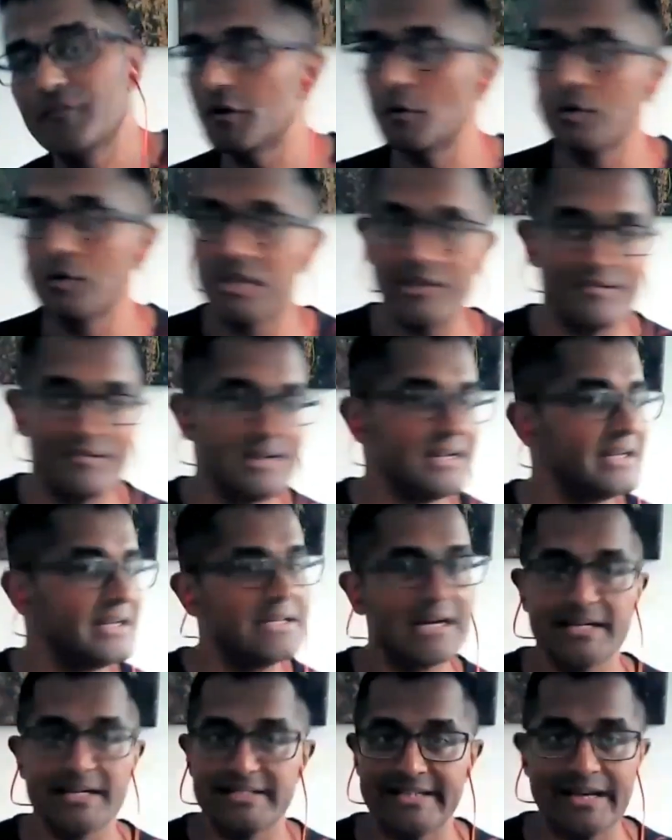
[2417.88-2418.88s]
If you don't give it,
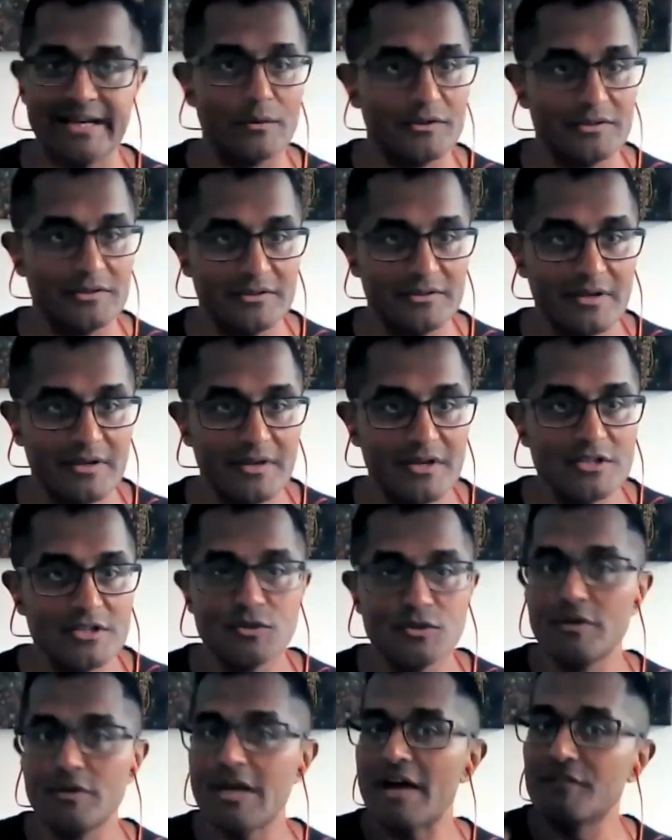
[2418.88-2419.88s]
it dies out.
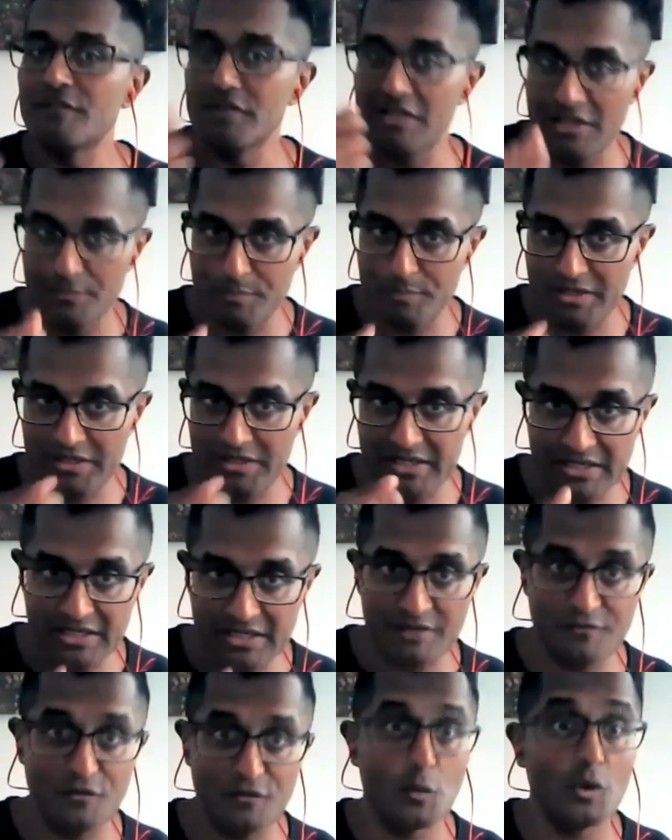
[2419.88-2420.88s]
So you have to keep
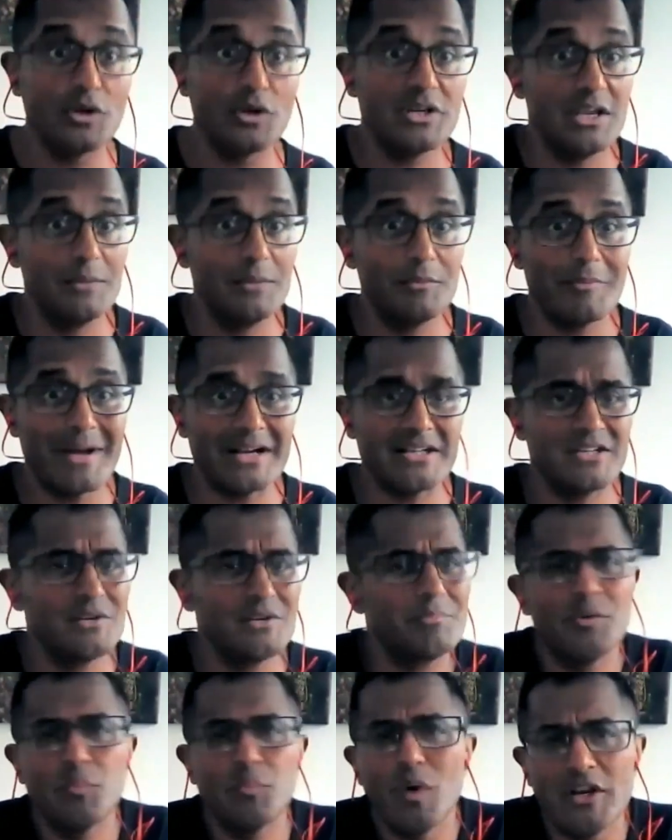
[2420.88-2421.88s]
eating it if you want to keep the
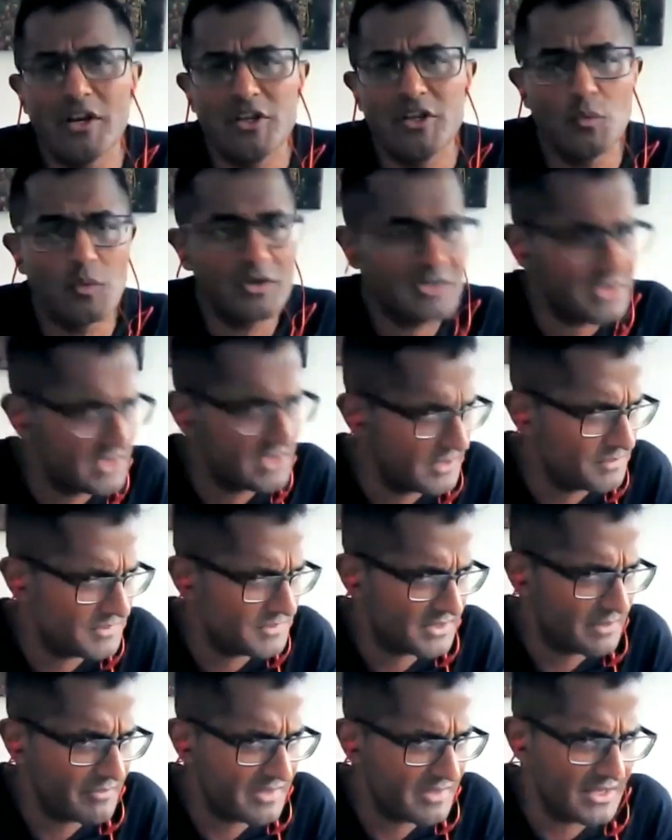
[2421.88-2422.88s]
bacteria. But why do you want to
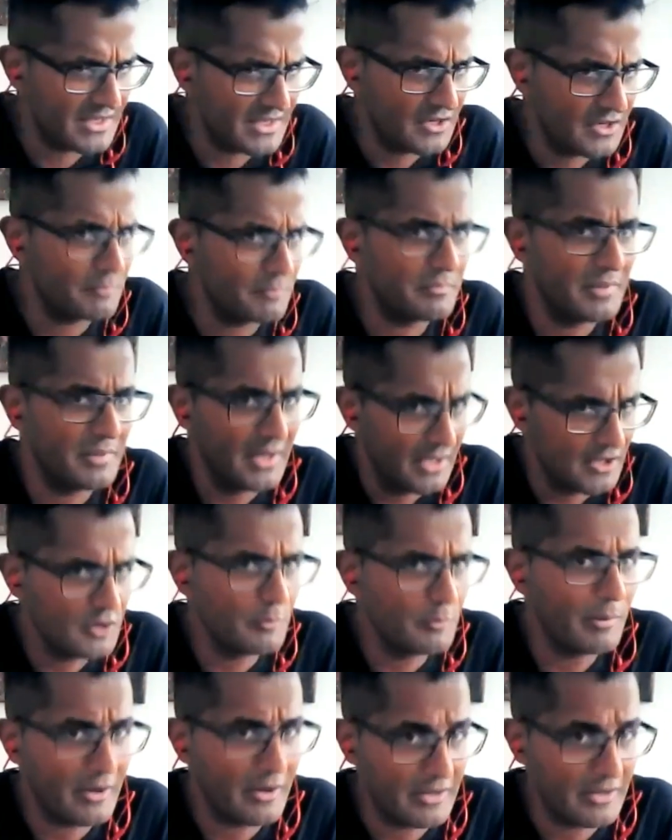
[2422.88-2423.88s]
keep something in
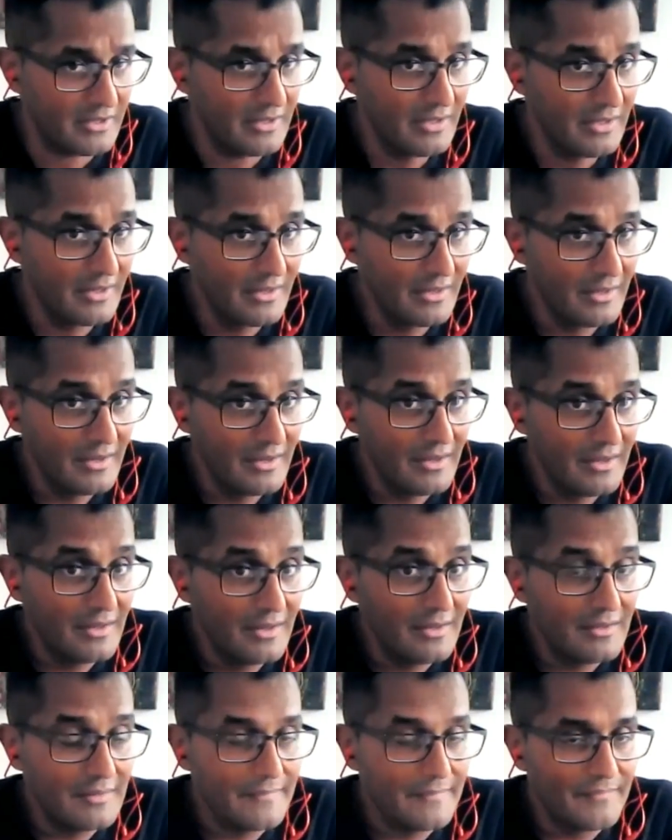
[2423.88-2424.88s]
your body
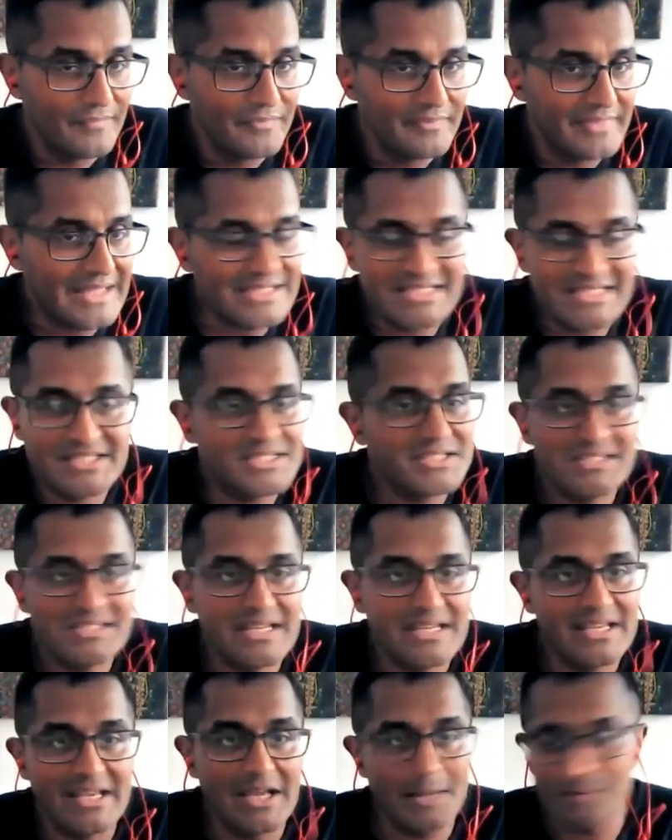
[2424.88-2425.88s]
that's
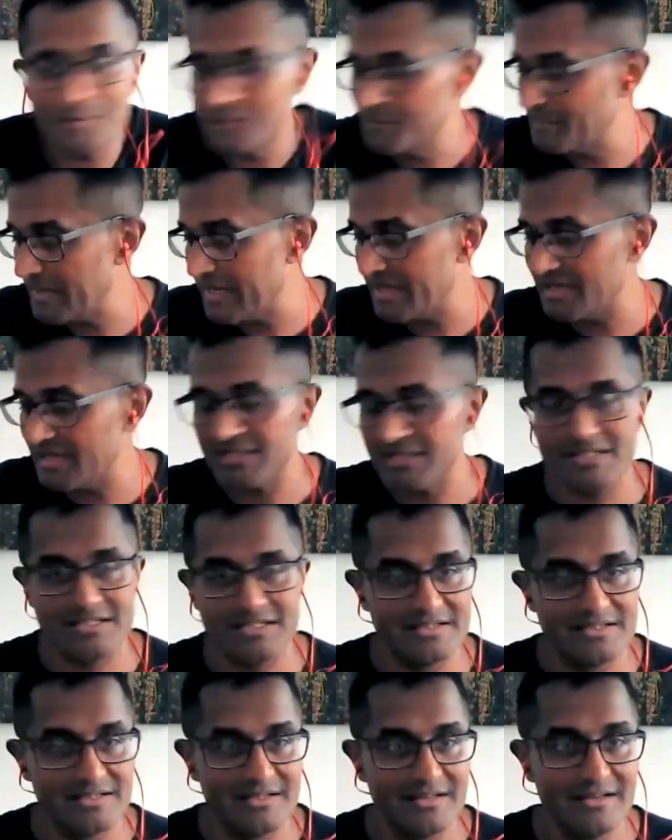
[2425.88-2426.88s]
just taking up
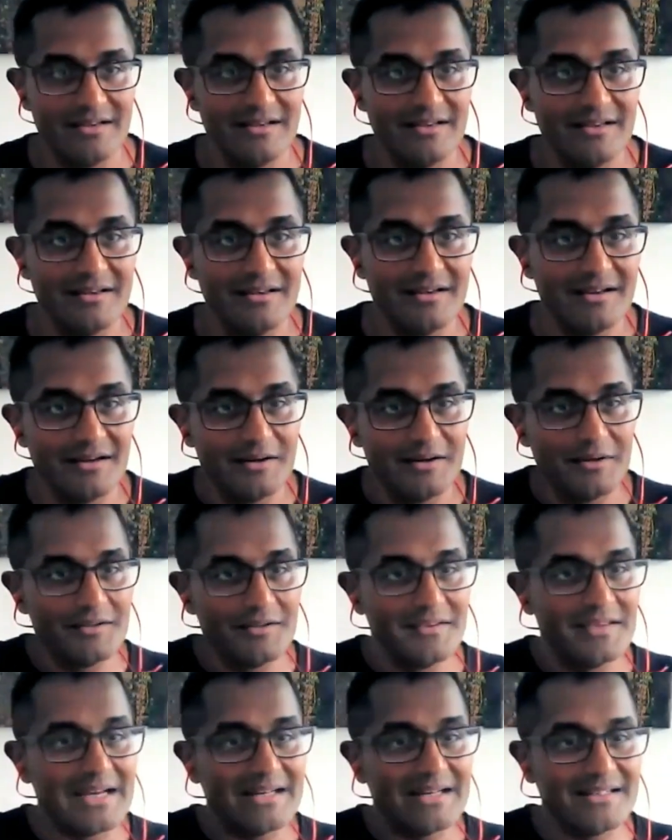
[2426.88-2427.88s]
space
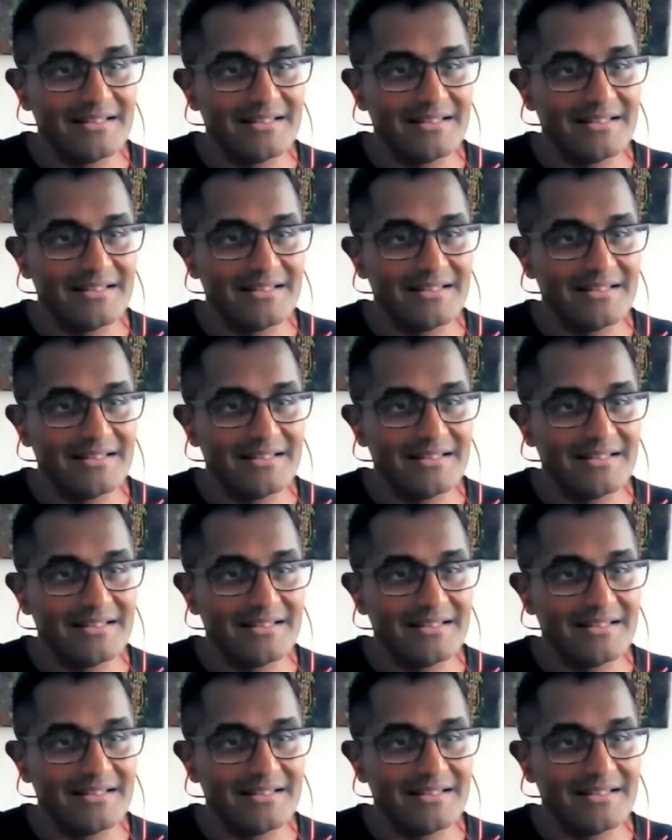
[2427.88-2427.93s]
that's